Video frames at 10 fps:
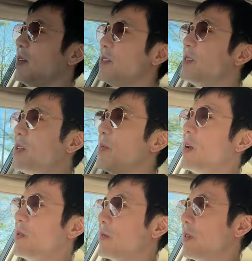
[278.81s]
I just did
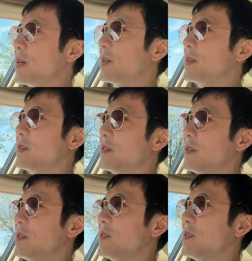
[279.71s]
my own thing.
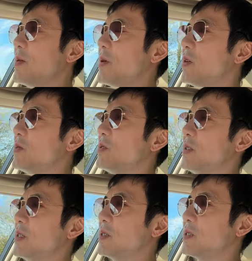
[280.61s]
I just taught my own
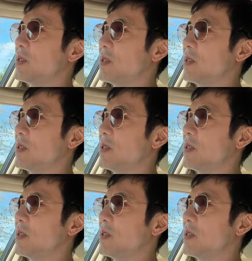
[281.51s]
students.